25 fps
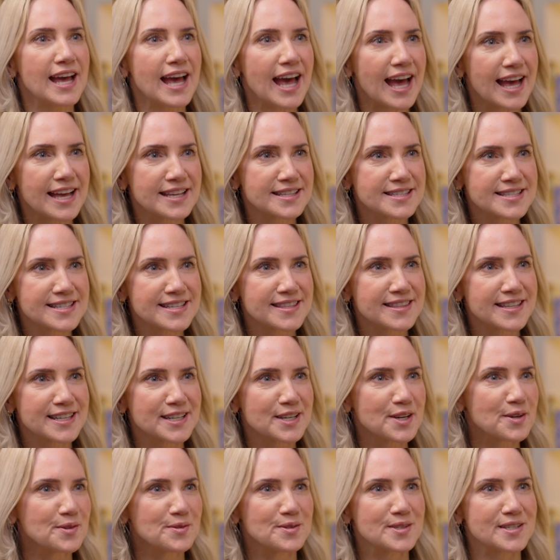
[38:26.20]
hands in
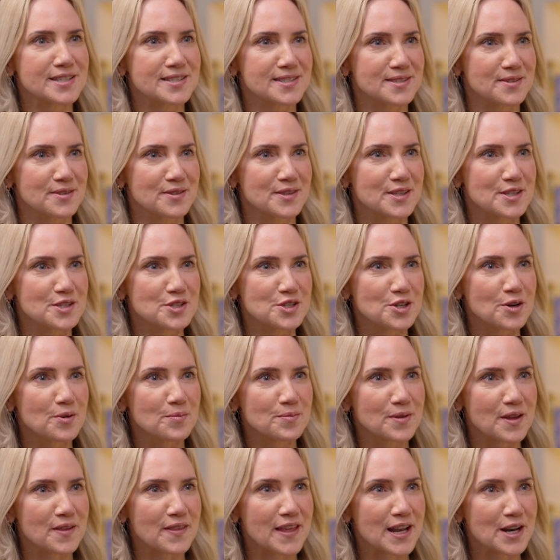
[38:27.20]
the notice on the
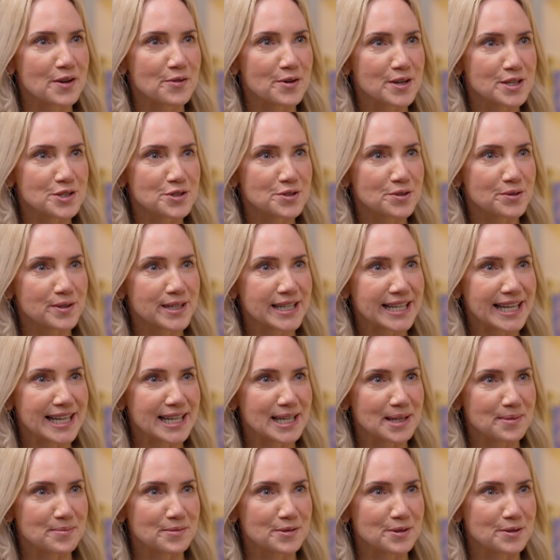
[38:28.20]
job that they're not
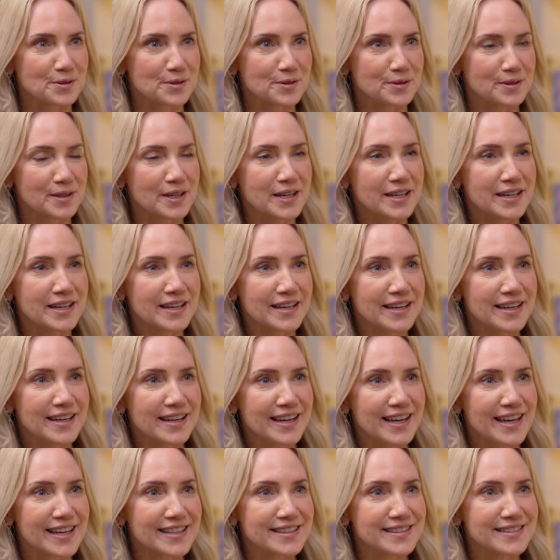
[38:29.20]
enjoying anymore
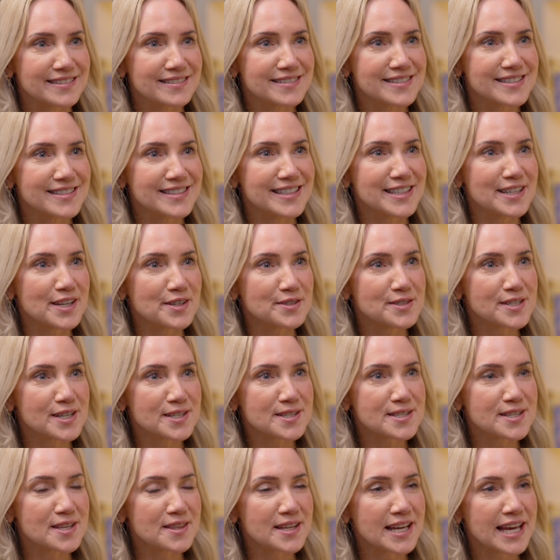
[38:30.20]
and,
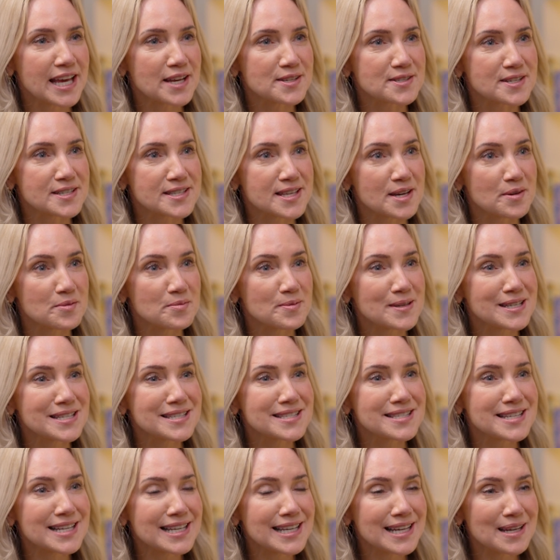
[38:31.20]
does something else, because that would
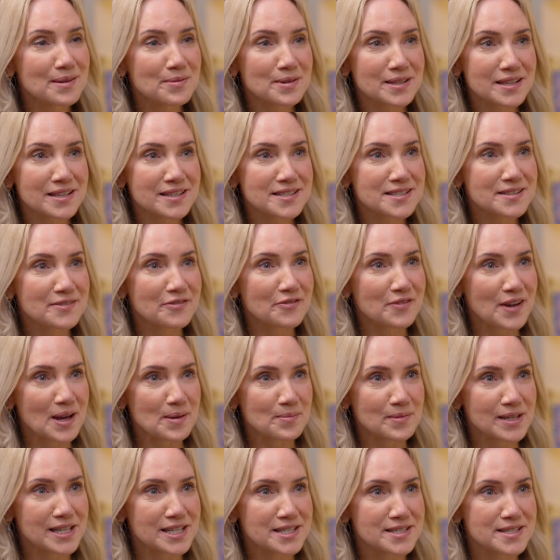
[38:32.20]
be silly when there's a
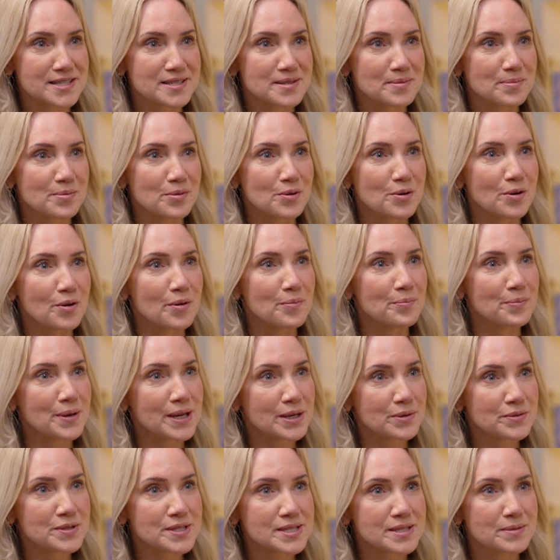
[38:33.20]
family to support and
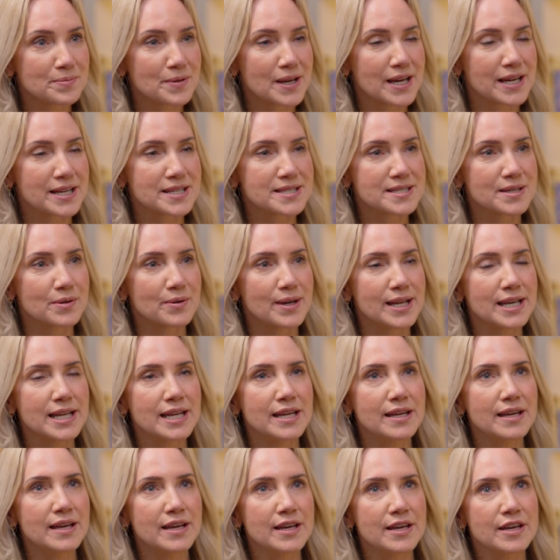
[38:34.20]
bills to pay. So
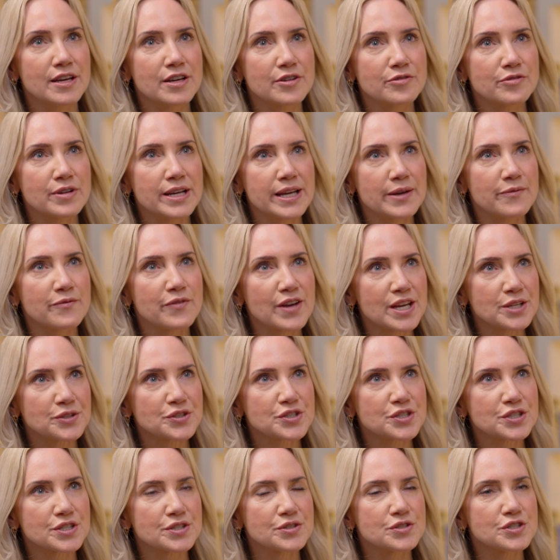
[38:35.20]
any
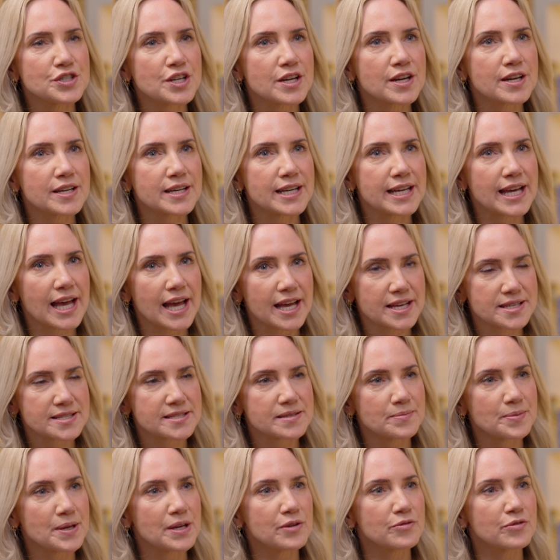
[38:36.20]
reinvention journey
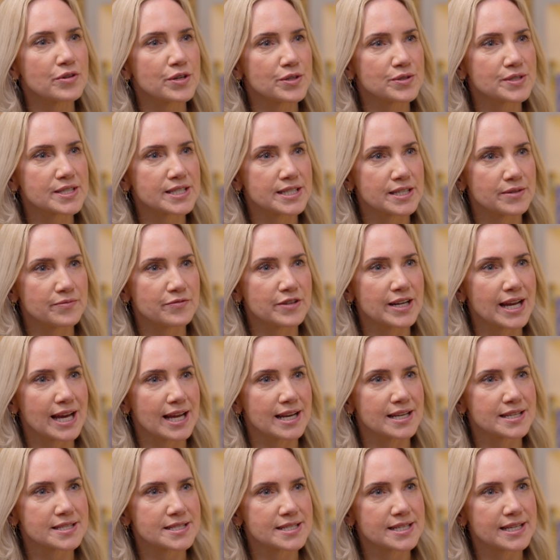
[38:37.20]
has to be rooted in
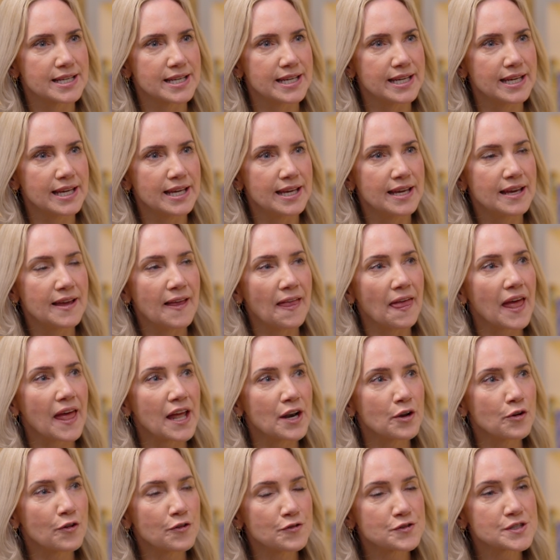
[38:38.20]
reality.
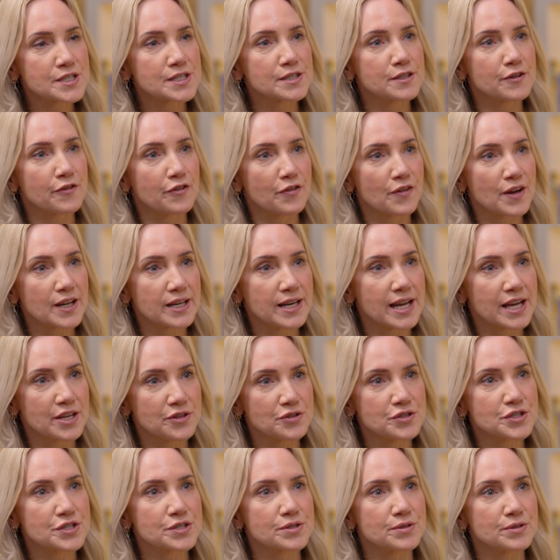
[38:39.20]
And often the
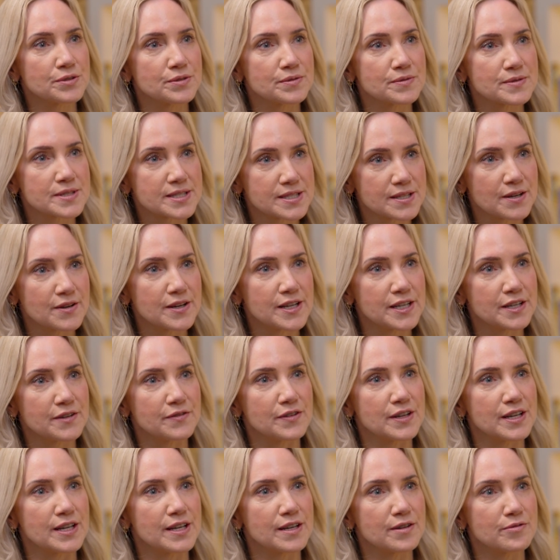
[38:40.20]
financial
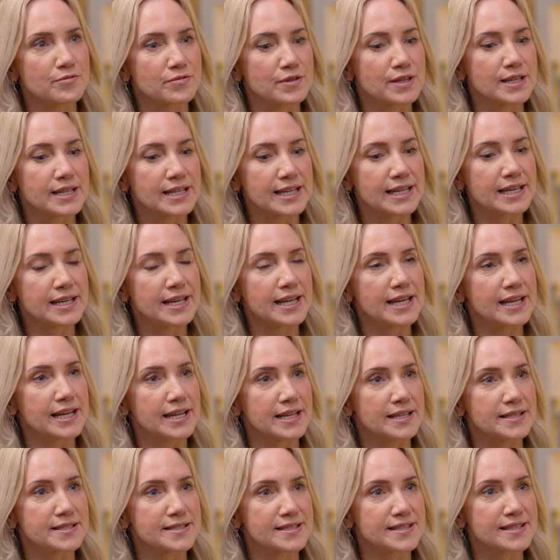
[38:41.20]
side of it really
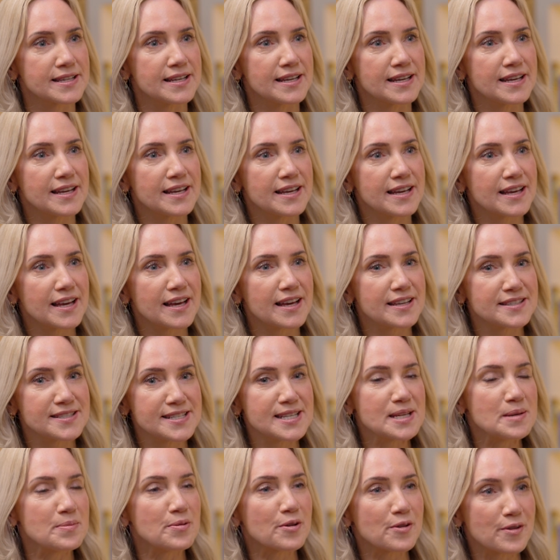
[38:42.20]
needs a
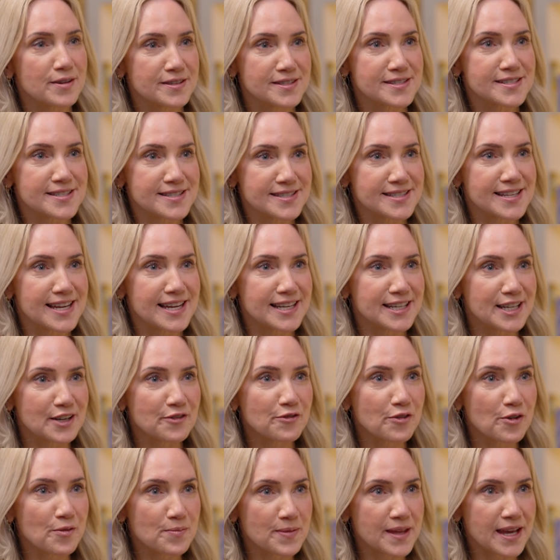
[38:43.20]
deeper
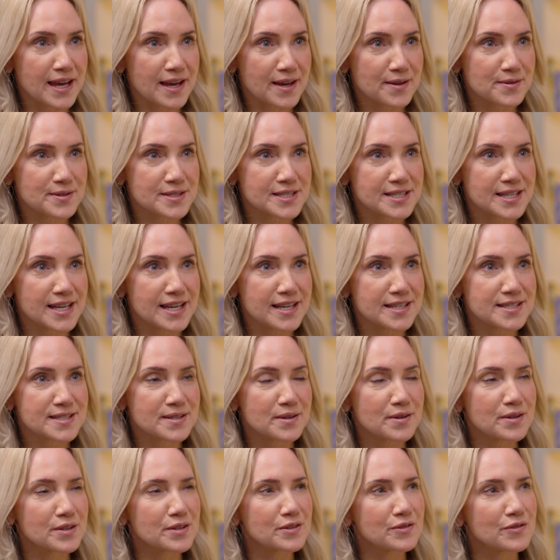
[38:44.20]
understanding from the
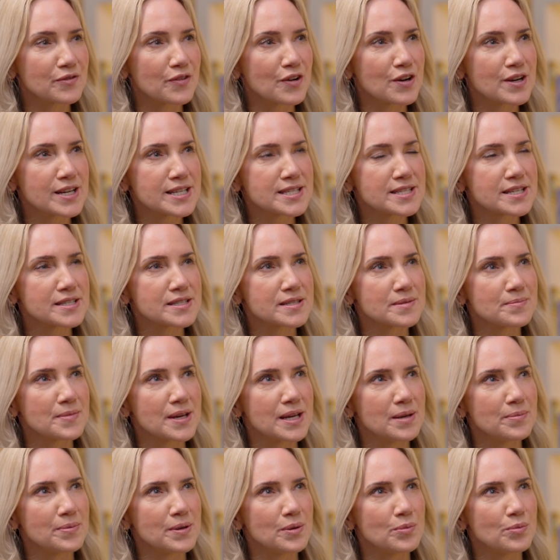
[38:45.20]
outset. So I'd advise her to
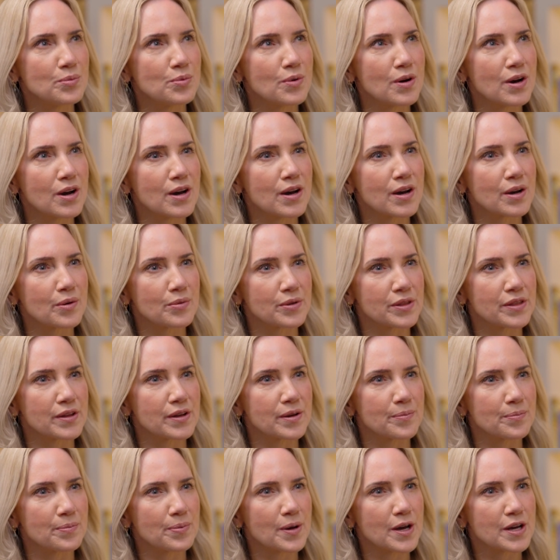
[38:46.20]
maybe work
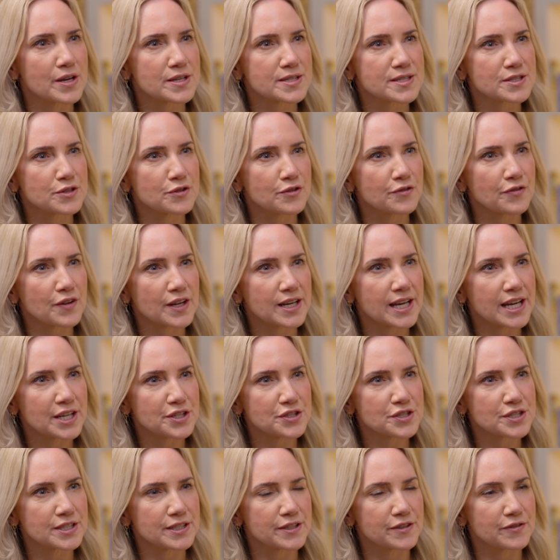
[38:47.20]
with a personal
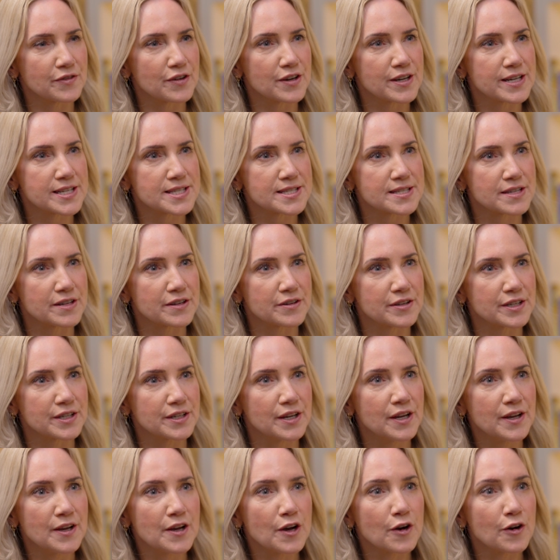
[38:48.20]
financial advisor.
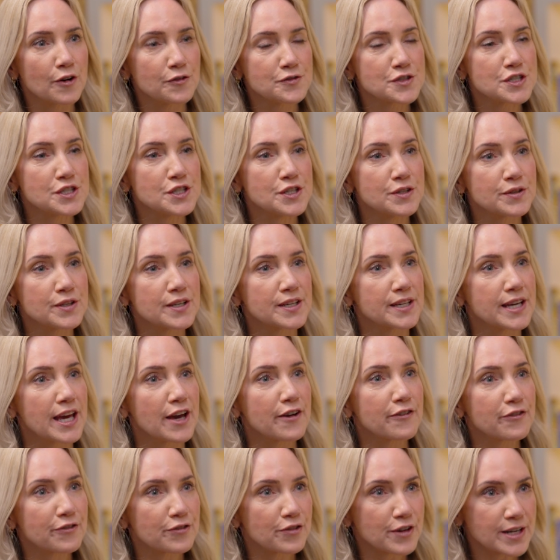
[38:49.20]
And often you can
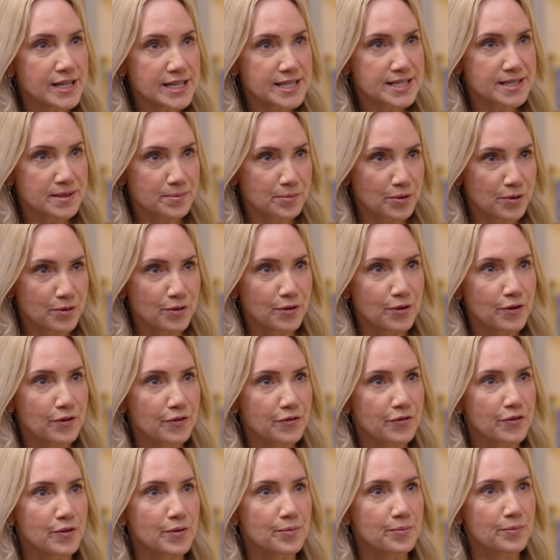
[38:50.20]
get free
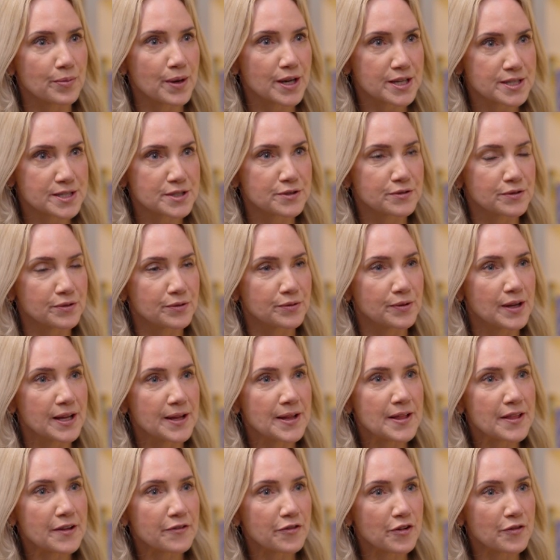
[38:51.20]
support from
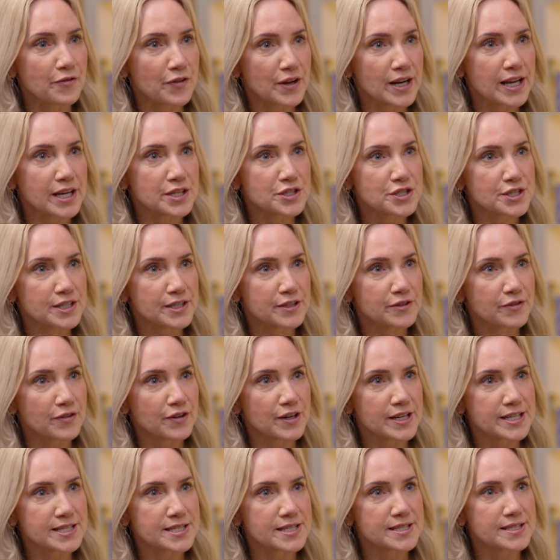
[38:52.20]
financial
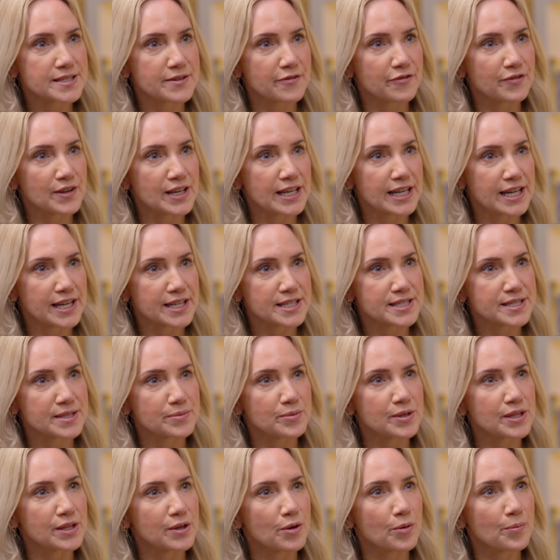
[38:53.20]
advisors
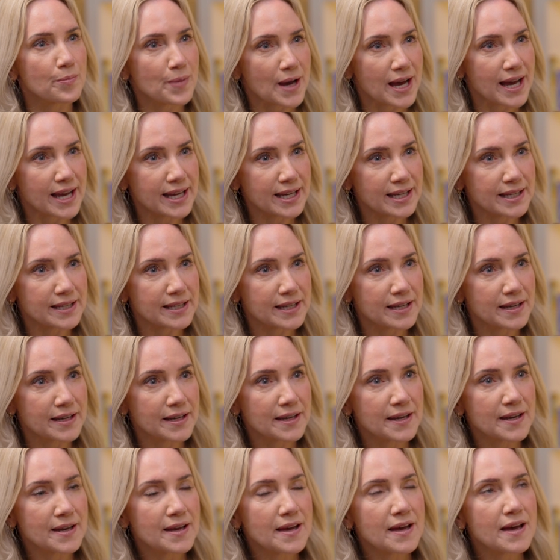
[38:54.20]
affiliated with your bank.
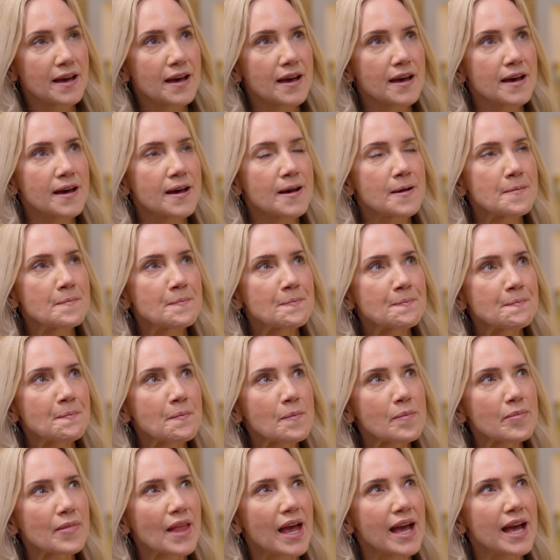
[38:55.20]

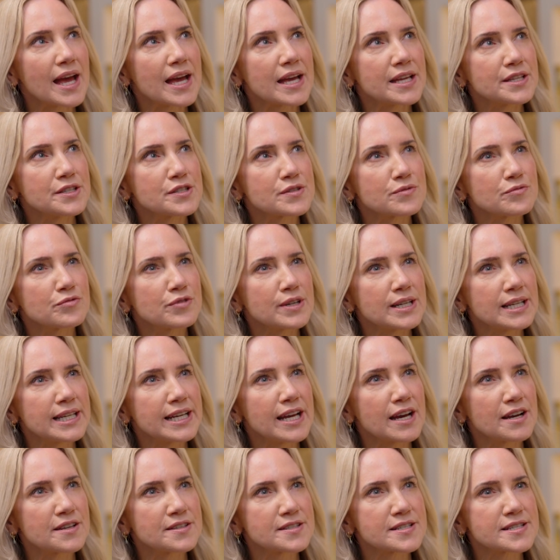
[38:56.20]
And
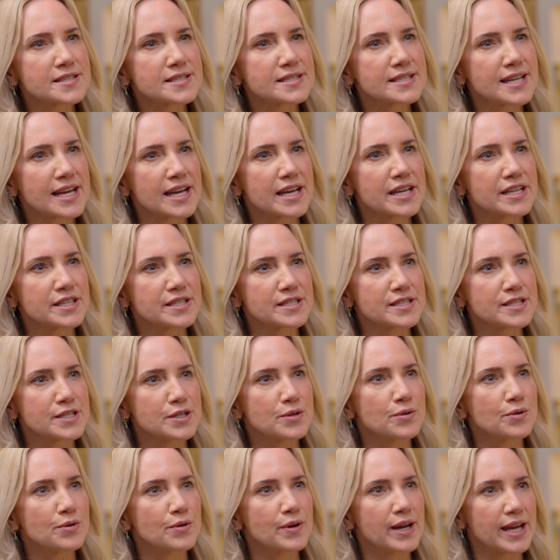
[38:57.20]
really
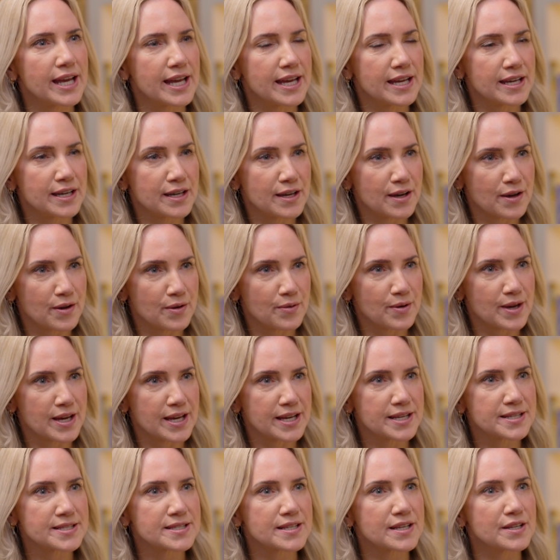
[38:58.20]
understand your
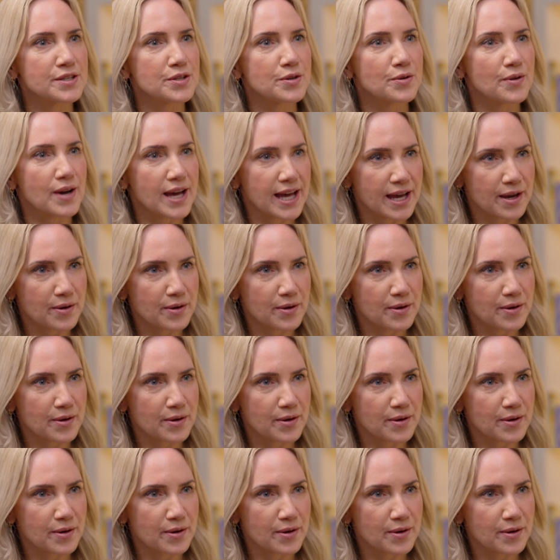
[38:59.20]
ingoings and your